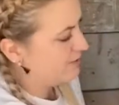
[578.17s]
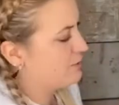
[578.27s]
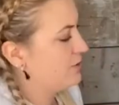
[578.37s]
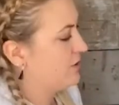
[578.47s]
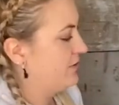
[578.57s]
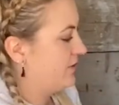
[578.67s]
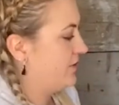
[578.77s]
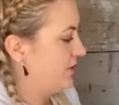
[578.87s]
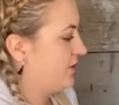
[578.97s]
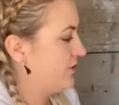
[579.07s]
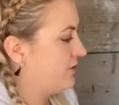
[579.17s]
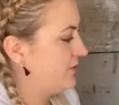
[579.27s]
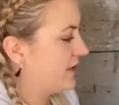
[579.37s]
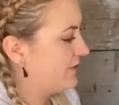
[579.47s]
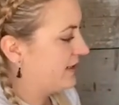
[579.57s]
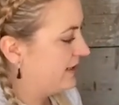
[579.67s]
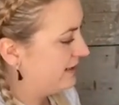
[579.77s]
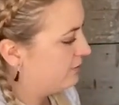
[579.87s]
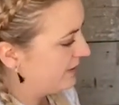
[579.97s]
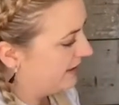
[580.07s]
water is just sort of giving it a
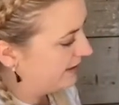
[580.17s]
little bit,